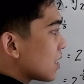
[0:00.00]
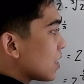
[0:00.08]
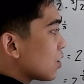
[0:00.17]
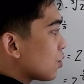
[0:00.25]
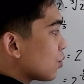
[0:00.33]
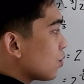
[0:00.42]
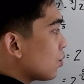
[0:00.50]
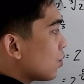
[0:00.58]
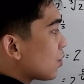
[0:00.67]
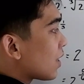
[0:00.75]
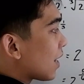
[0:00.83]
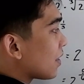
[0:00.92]
into
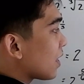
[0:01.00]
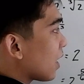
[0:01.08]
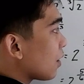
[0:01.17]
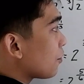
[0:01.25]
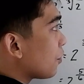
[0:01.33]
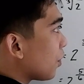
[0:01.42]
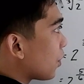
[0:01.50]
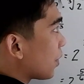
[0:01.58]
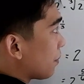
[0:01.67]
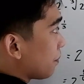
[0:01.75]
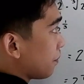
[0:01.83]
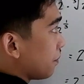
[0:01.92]
radical
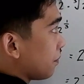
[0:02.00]
form.